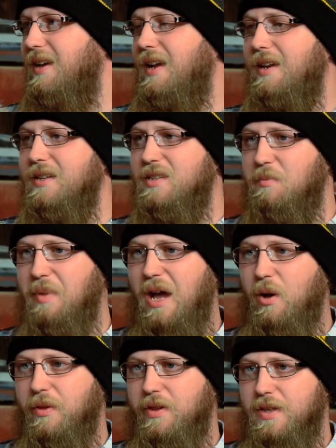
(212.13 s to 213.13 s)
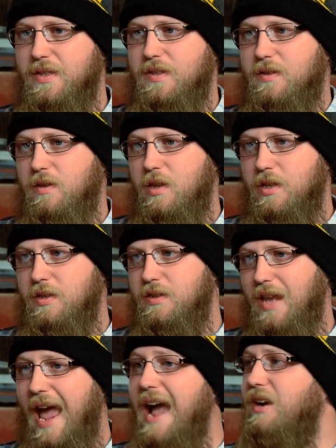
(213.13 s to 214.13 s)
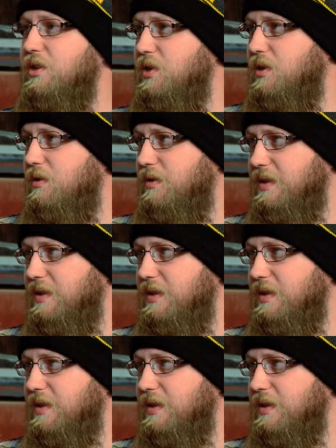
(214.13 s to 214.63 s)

and it's about this actor,